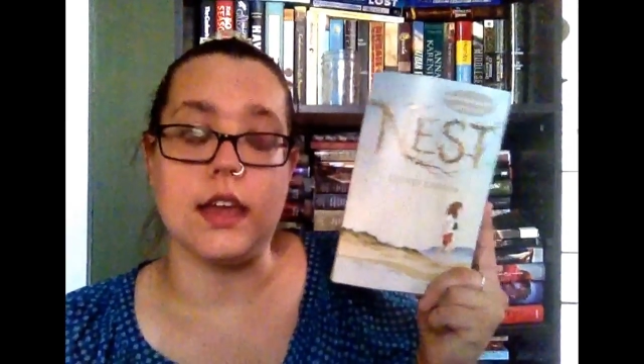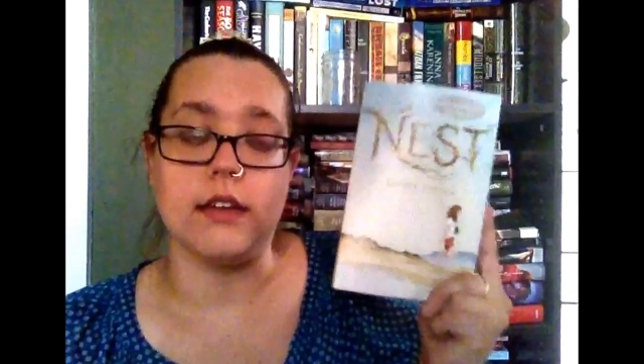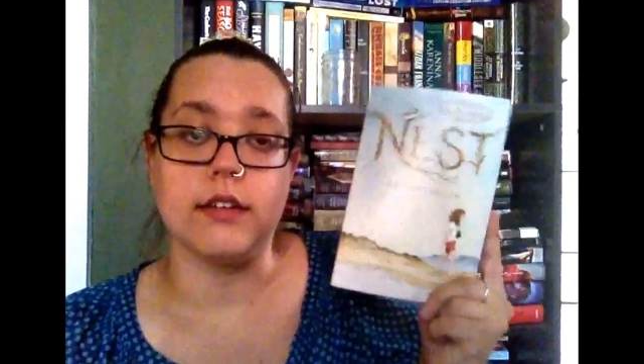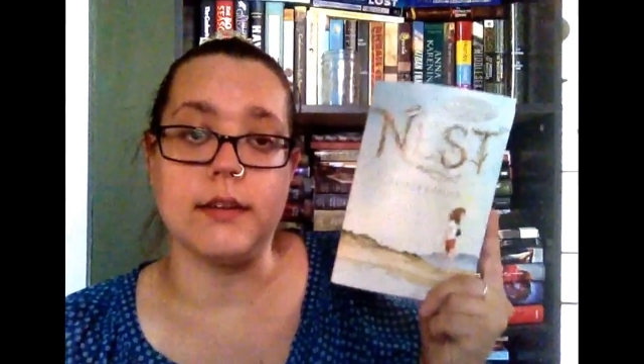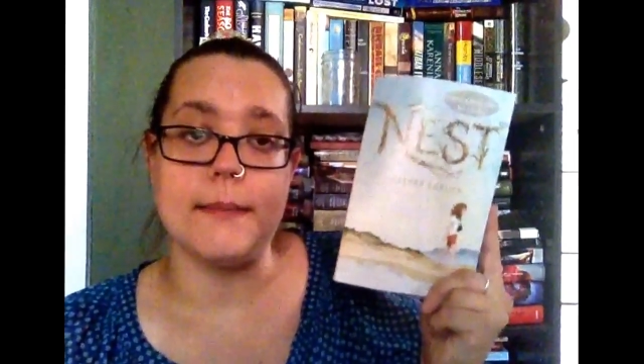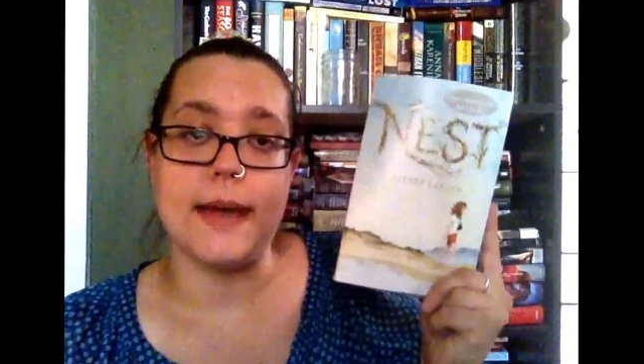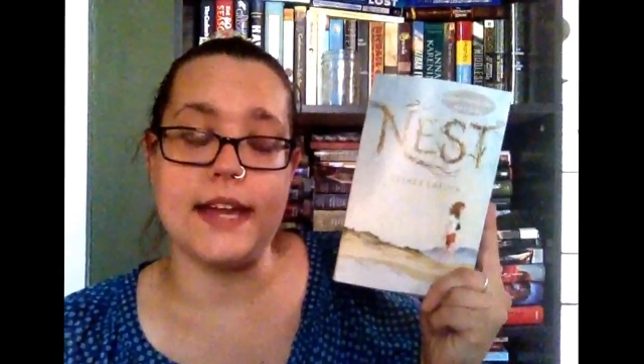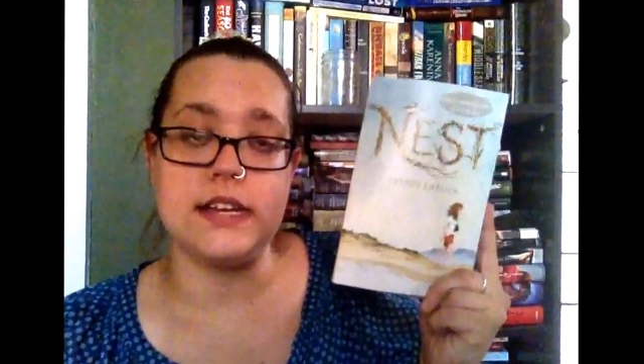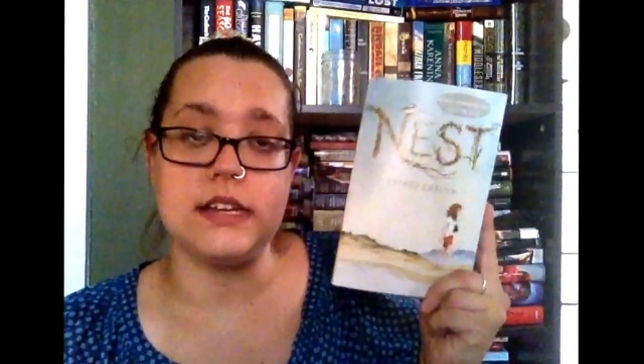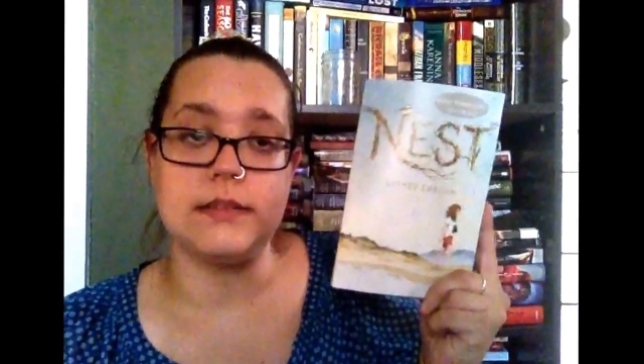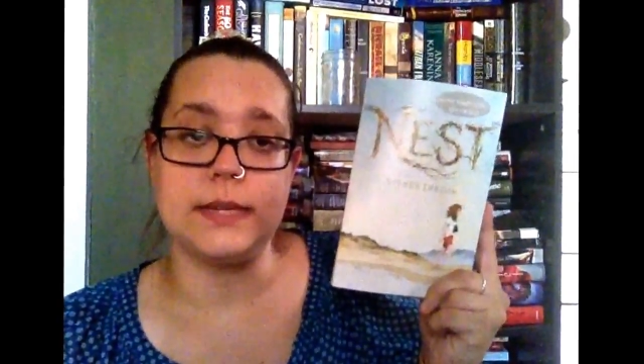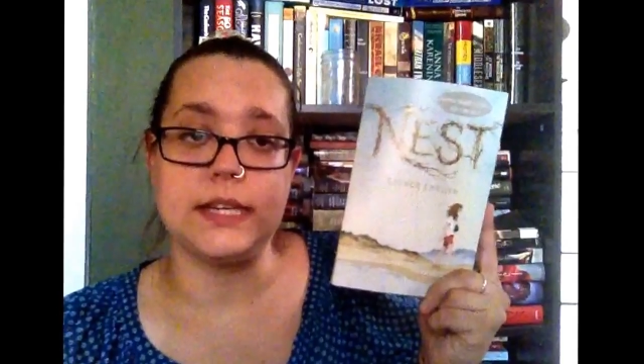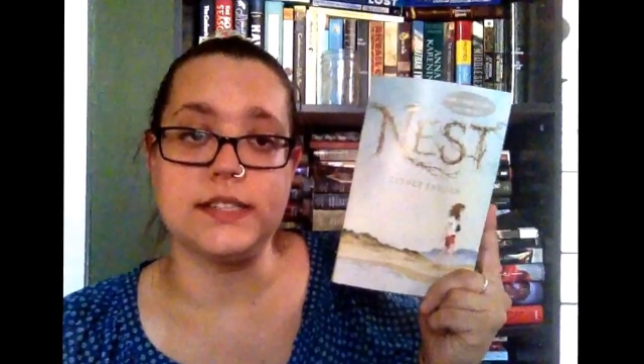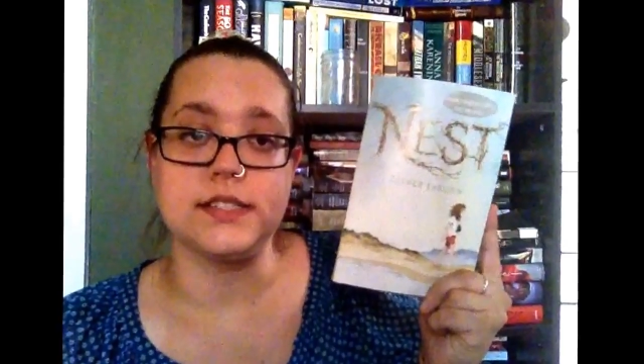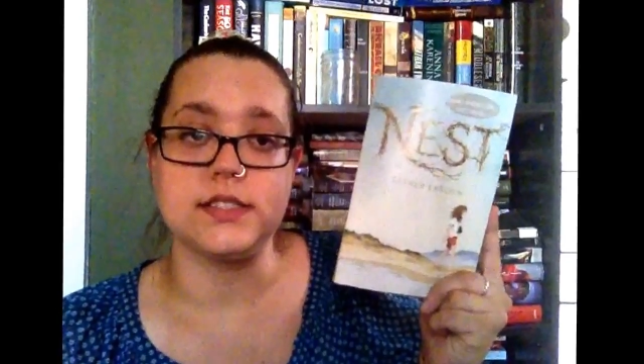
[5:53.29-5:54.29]
It reminded
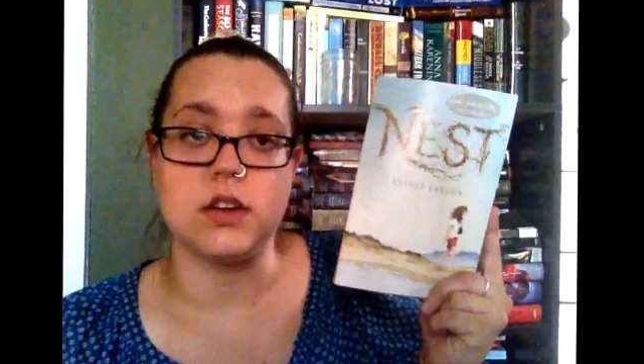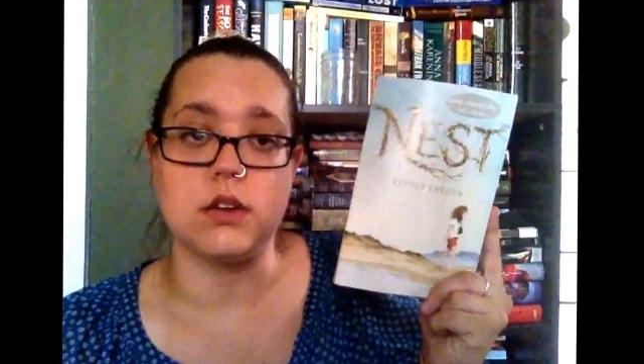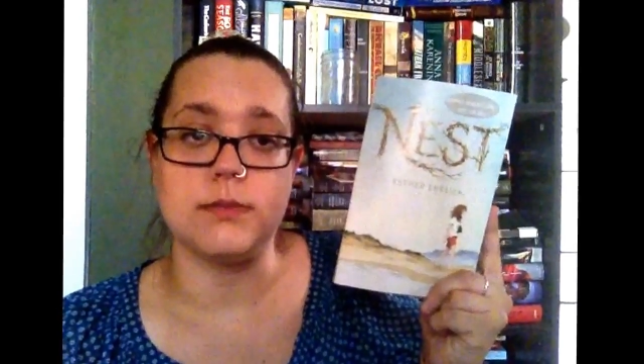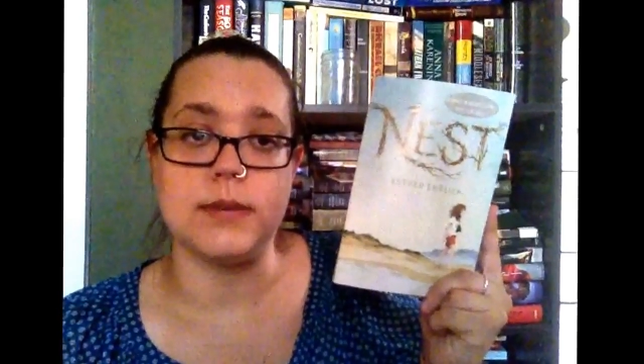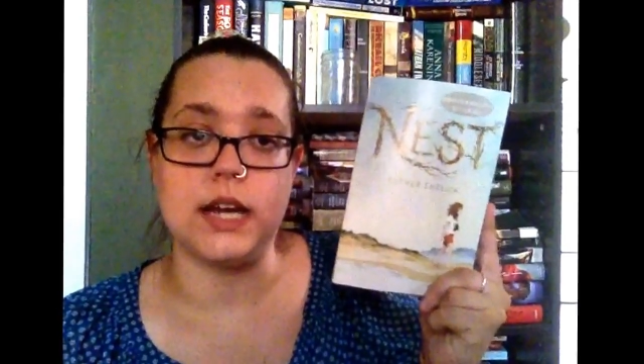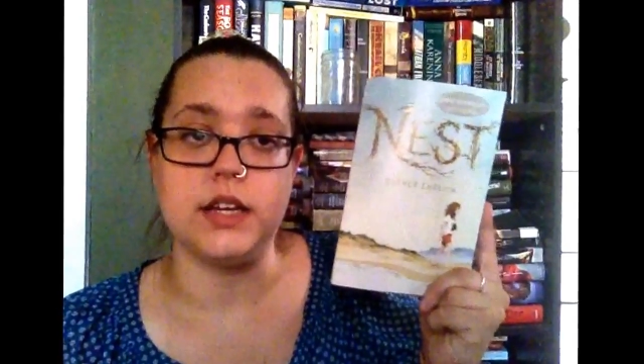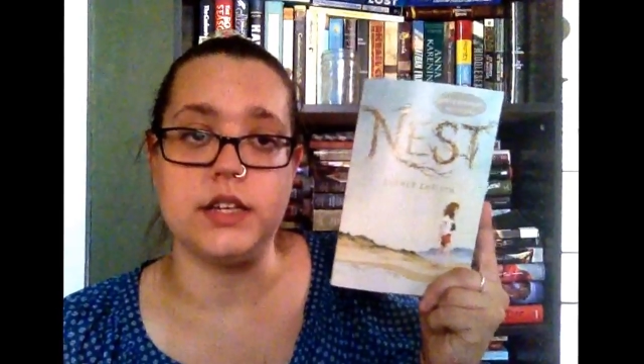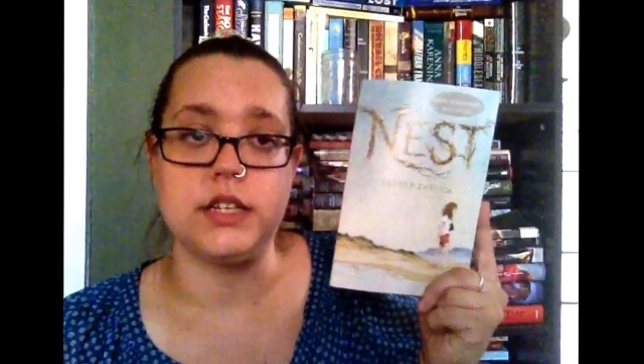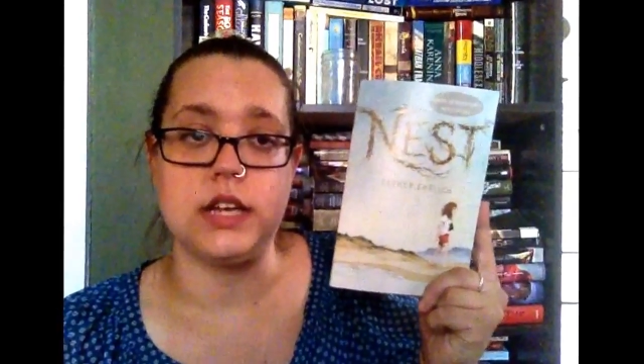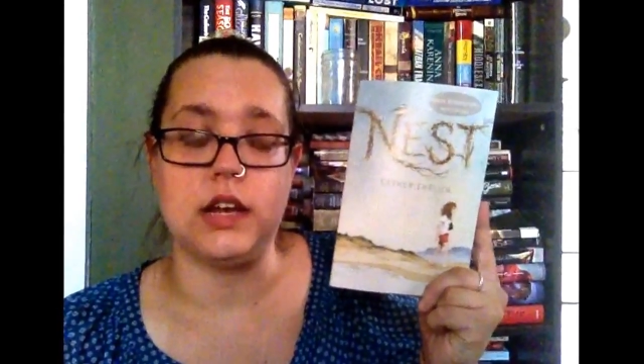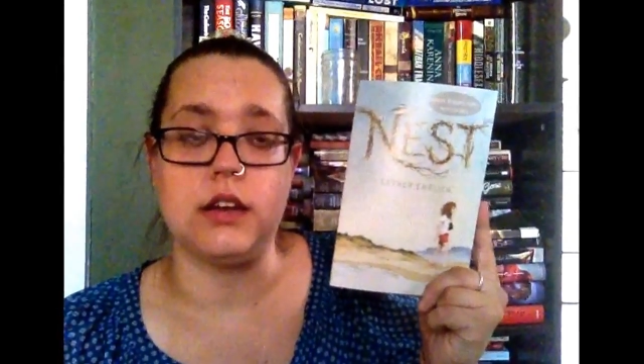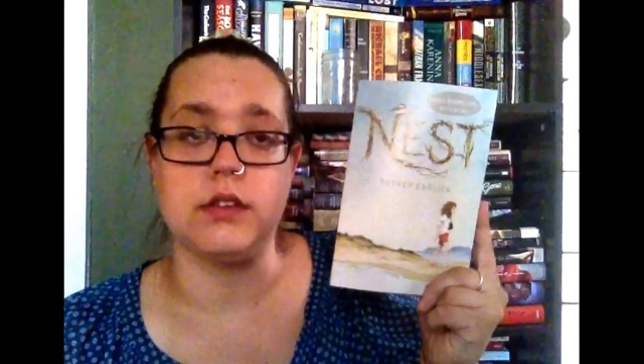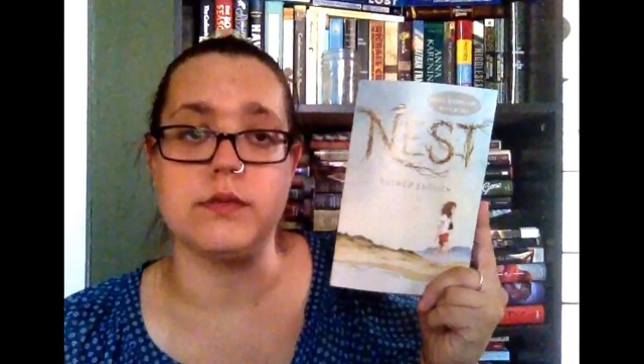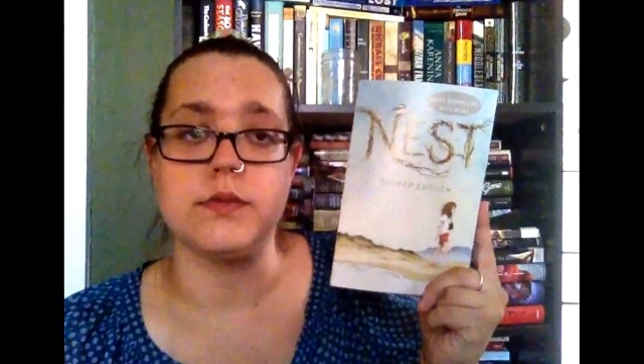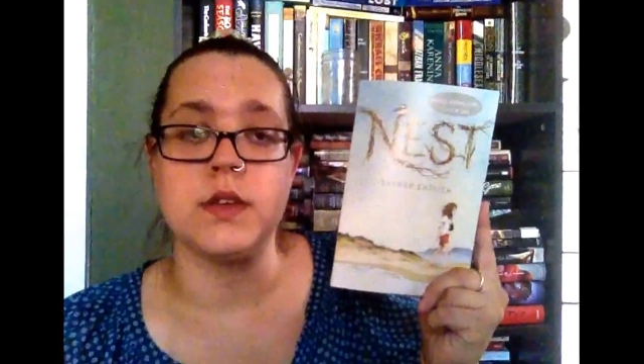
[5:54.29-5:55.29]
me so much
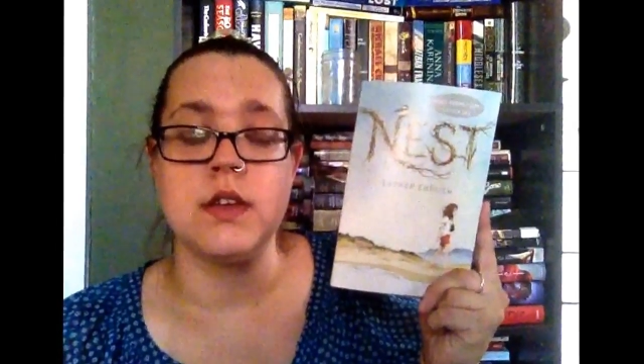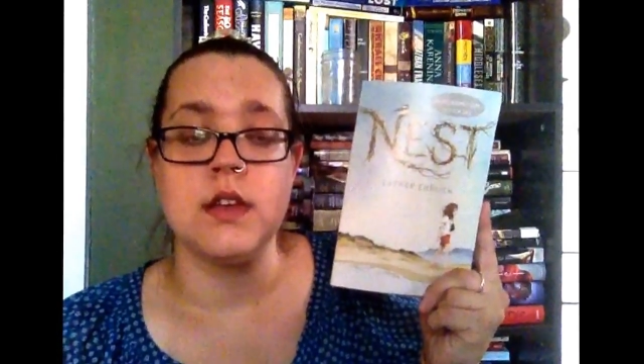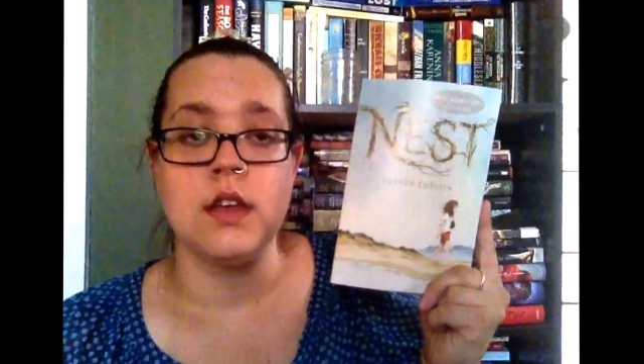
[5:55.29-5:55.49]
of